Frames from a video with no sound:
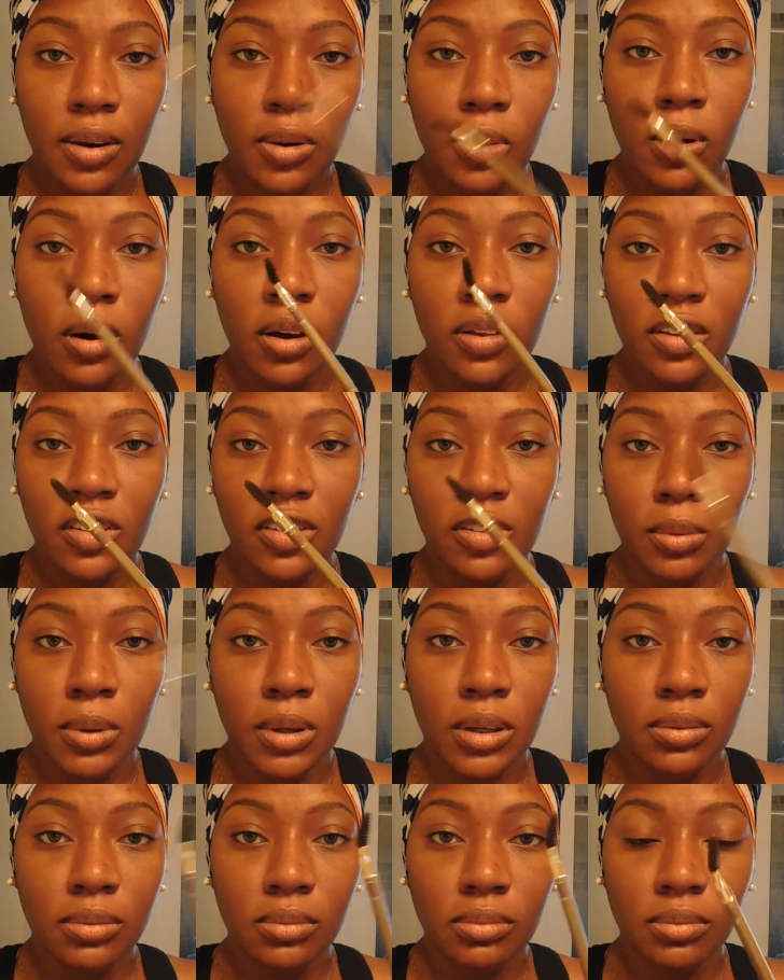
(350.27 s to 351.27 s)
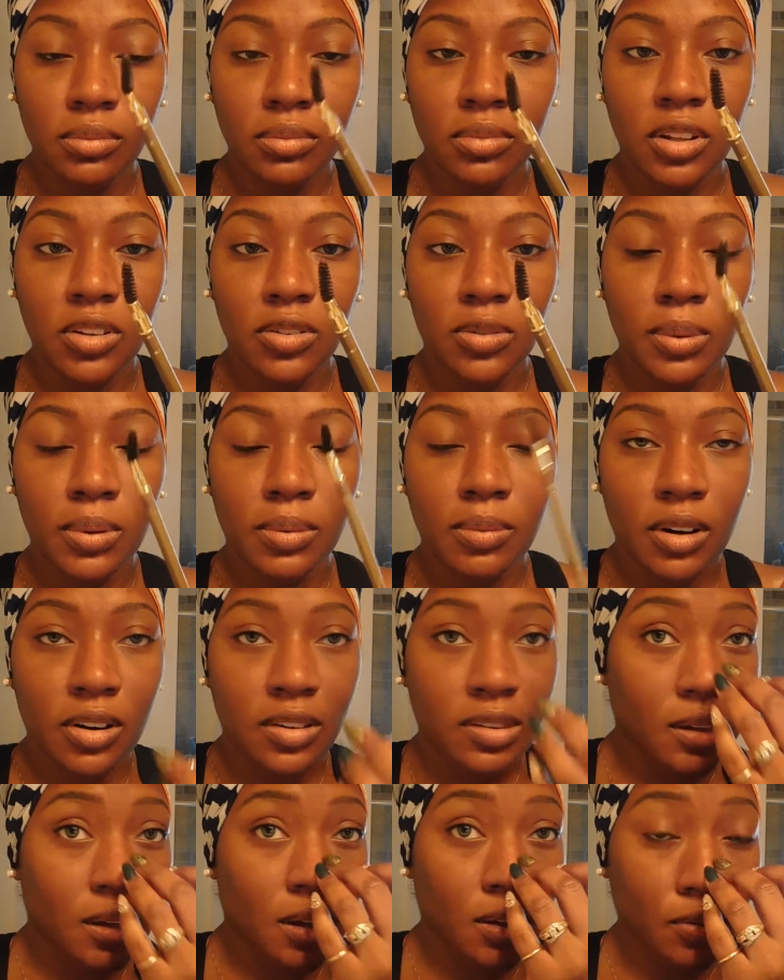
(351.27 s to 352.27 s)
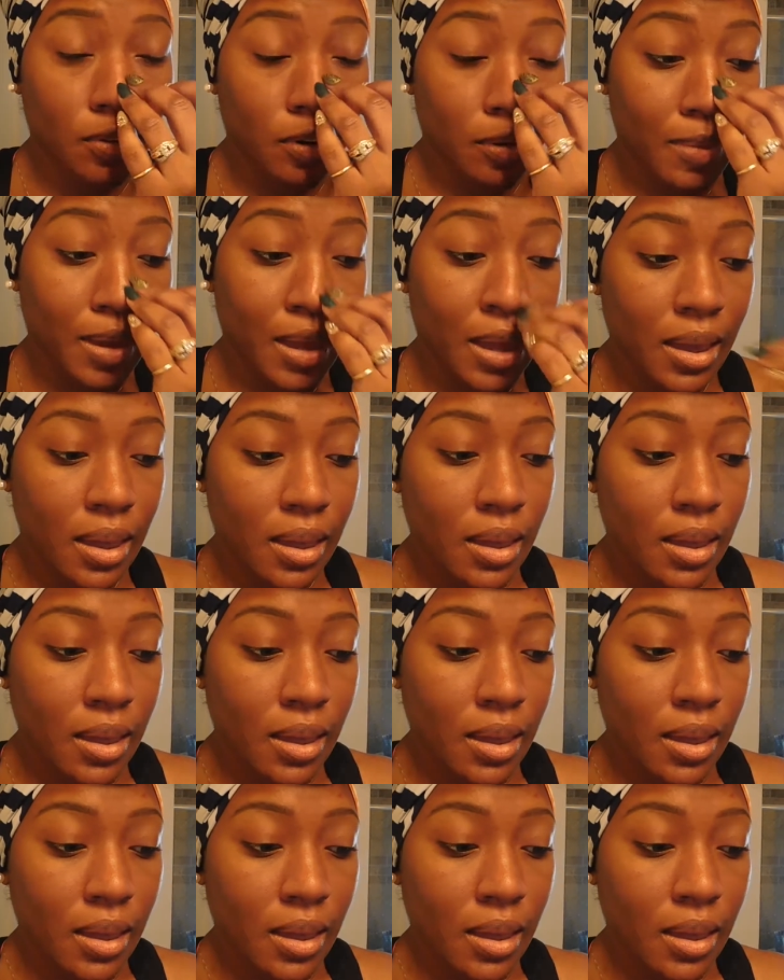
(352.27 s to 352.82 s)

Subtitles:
or this one. This one works good for me.